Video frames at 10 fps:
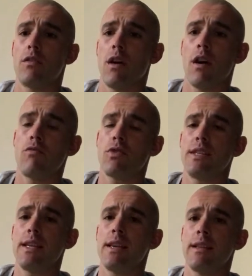uh,
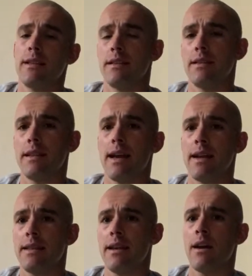routine that
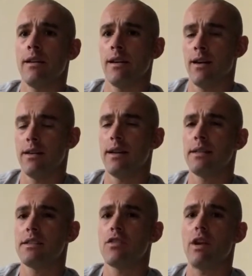I did on uh,
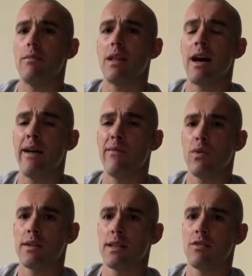Instagram Live
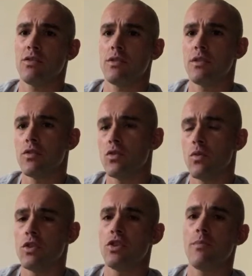was I was
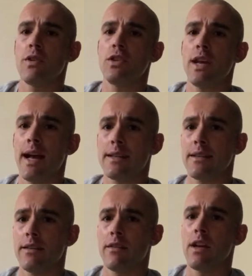doing jumping jacks
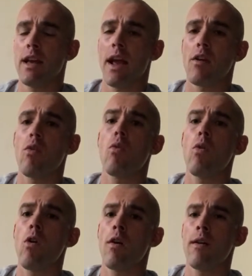and, and
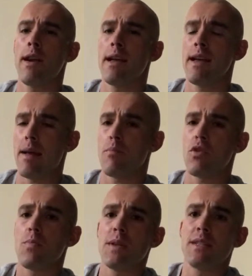core and
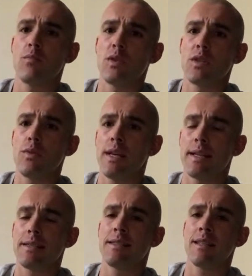burpees in between
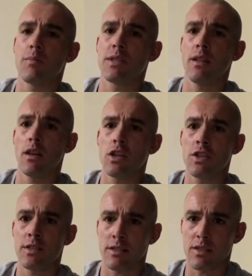and sit-ups and
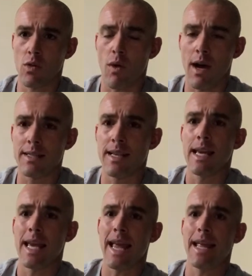lunges and squats
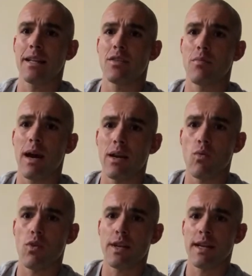it gets your body
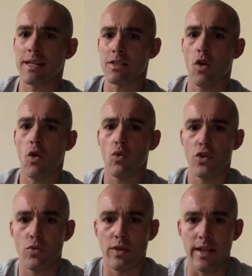working as a whole
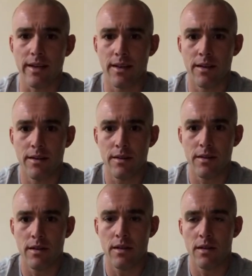unit.
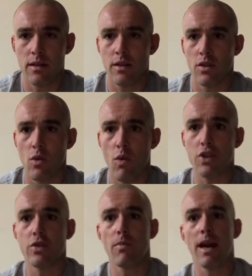You
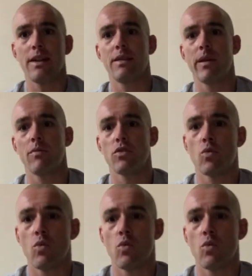want your body to be able to